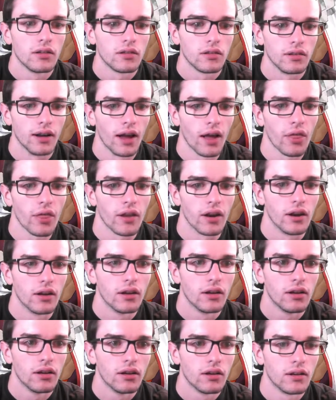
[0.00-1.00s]
nothing
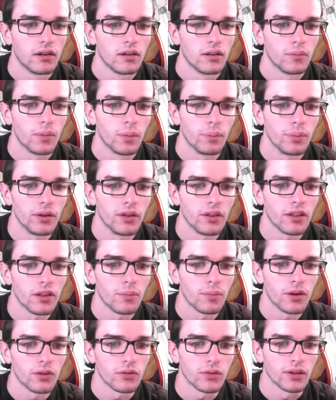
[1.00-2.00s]
but building the
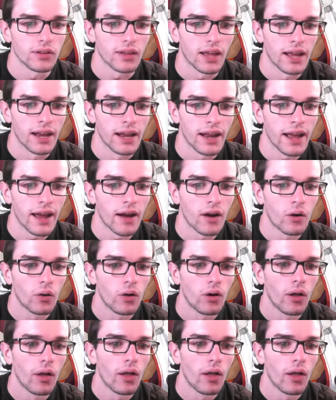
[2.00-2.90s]
appearance rates. And now